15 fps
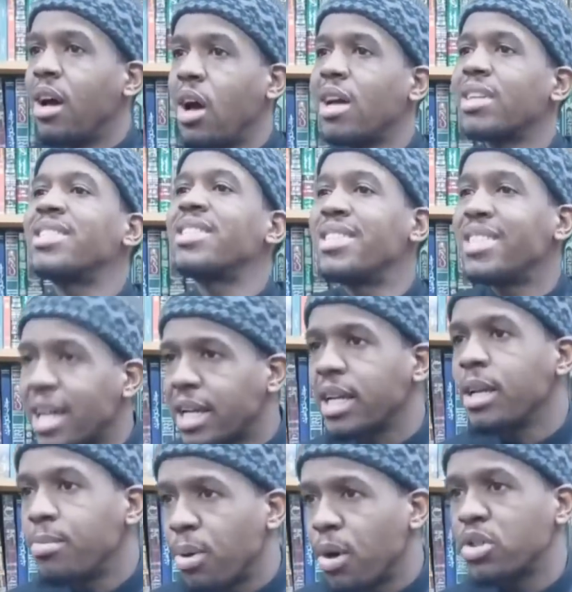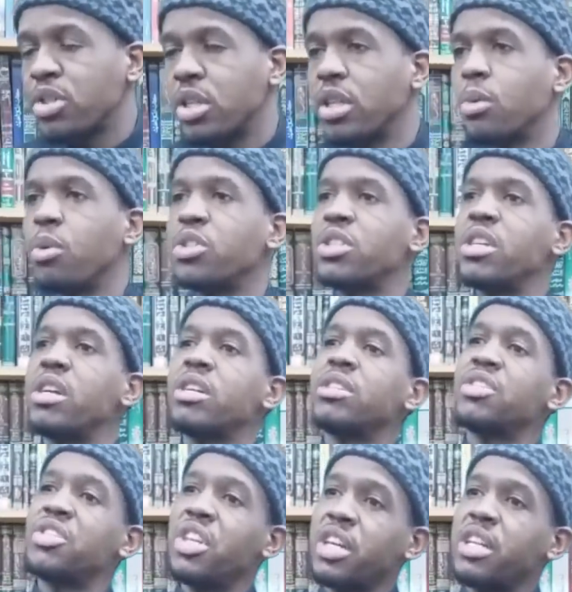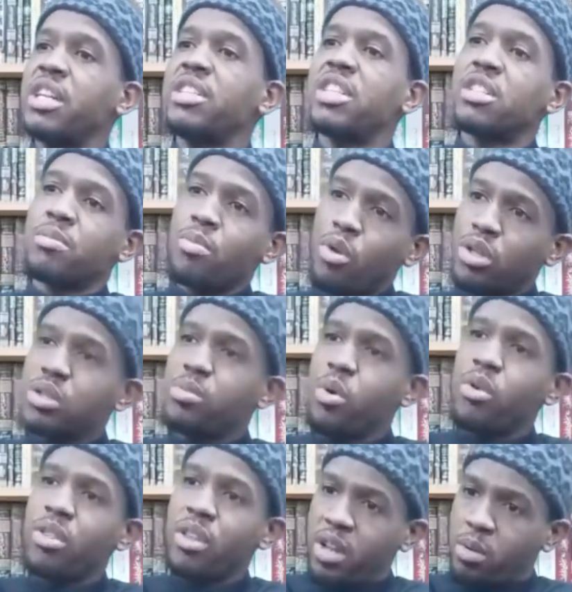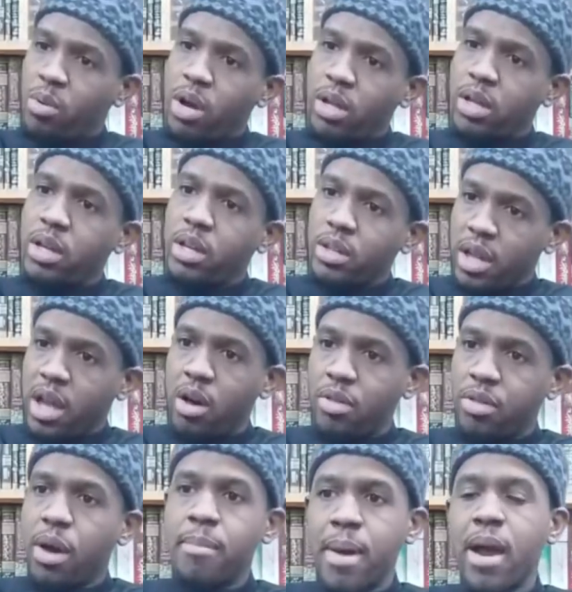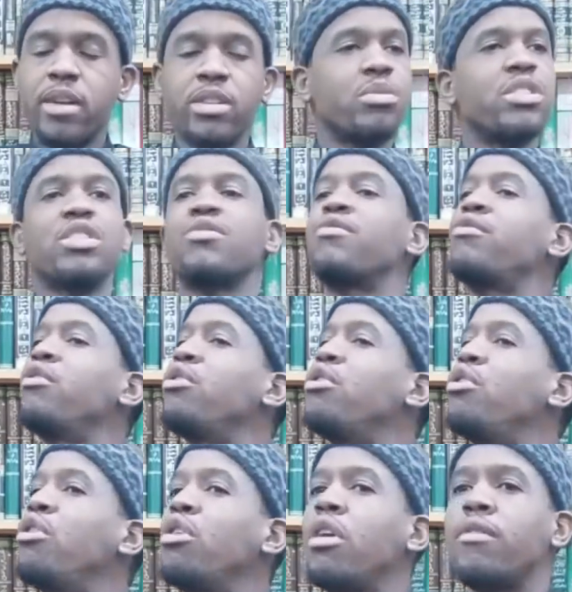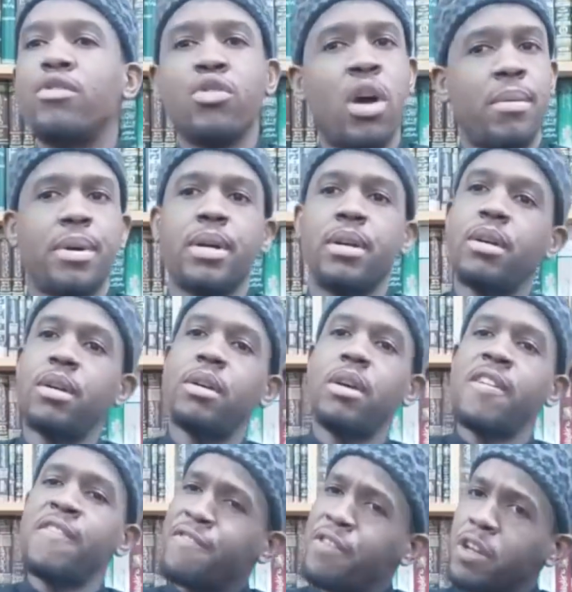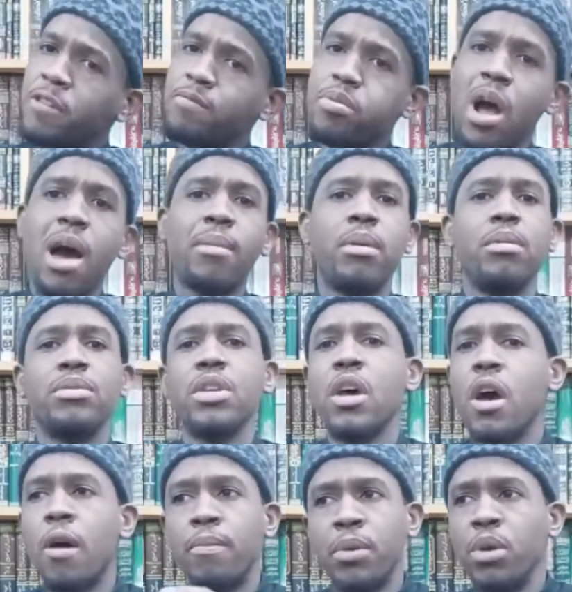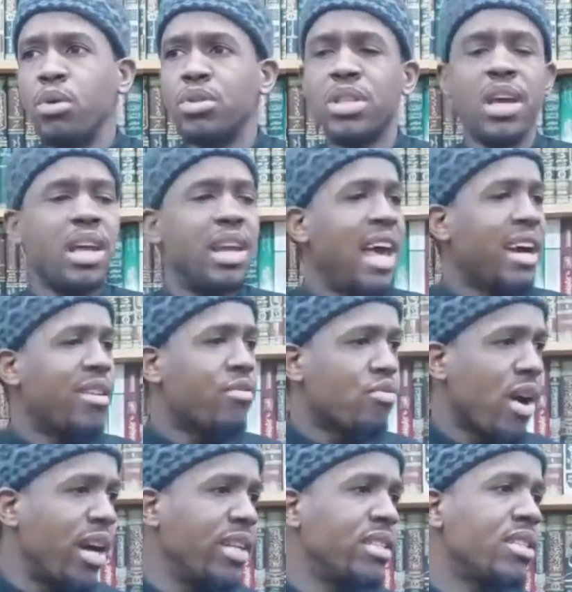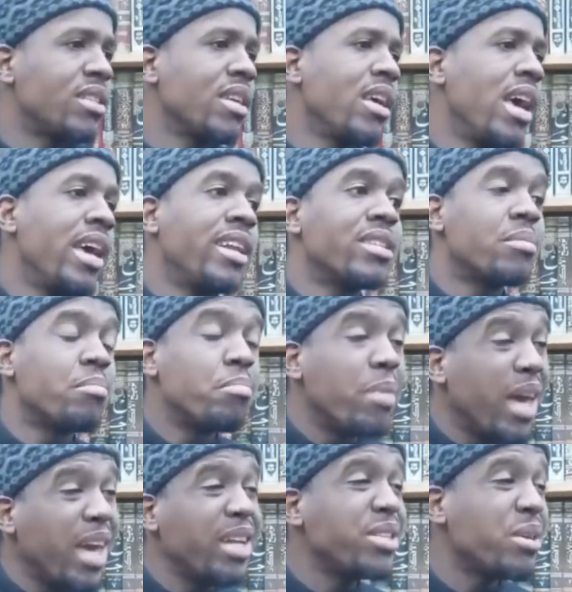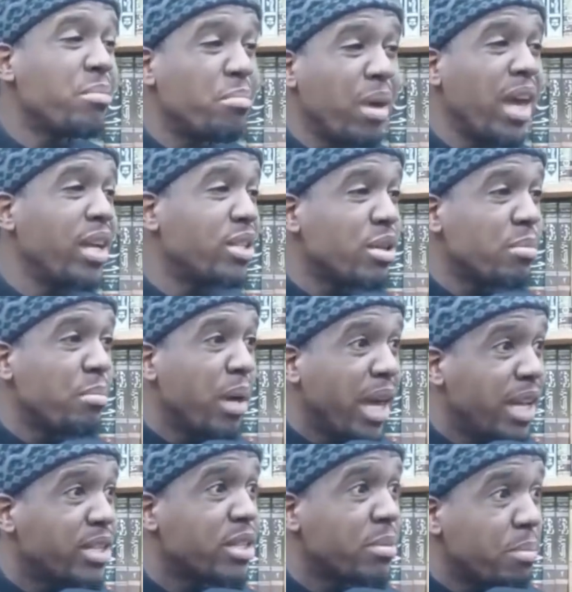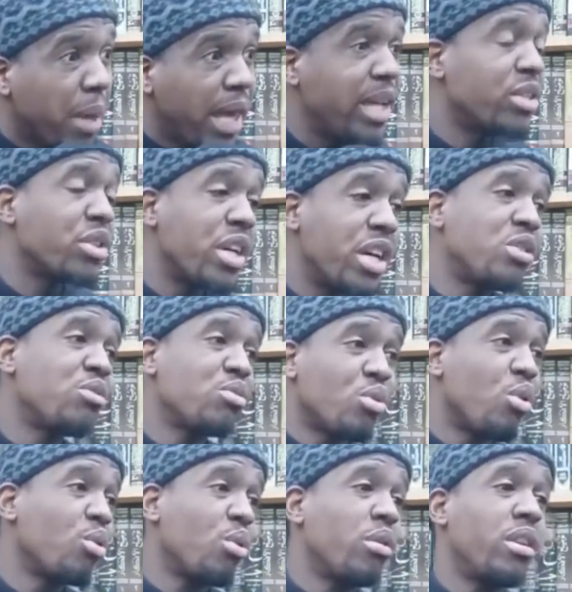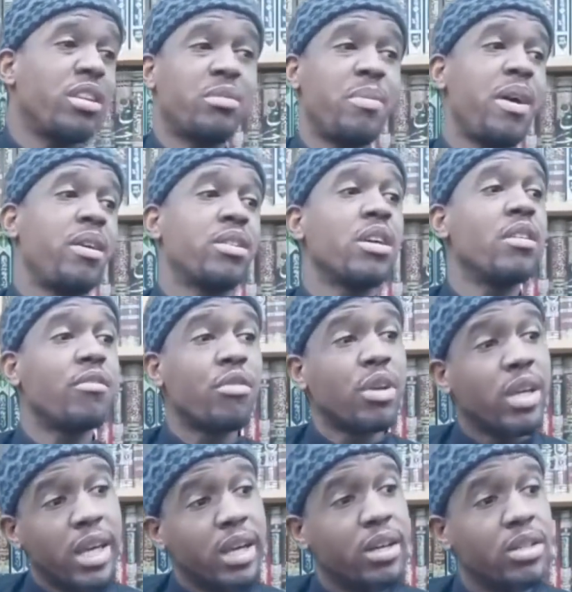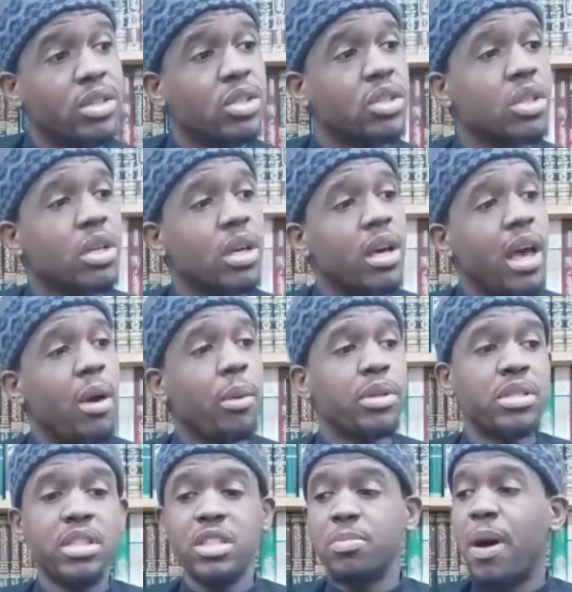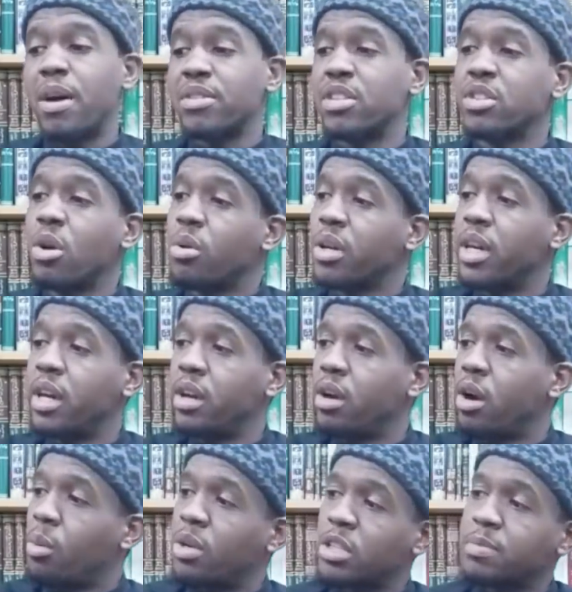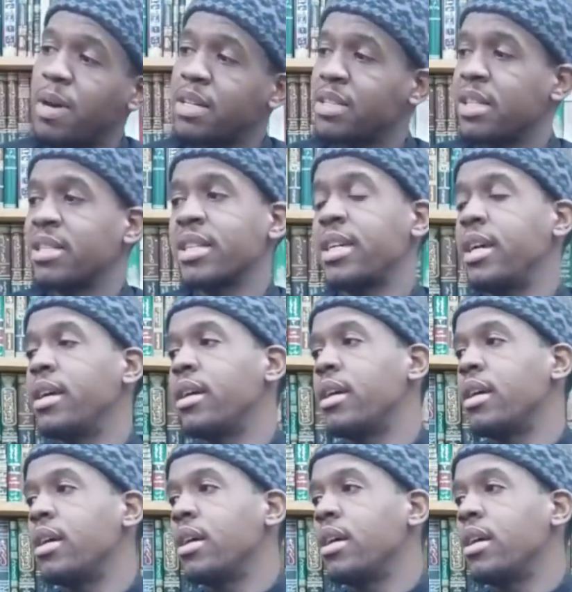A sickly person in which their sickness is much more than their what? Their health. A marriage which is full of drama and full of problems, abuse, lack of rights. And there's major, major, major, major issues going on in this marriage for years in which the spouses don't care or one spouse doesn't care.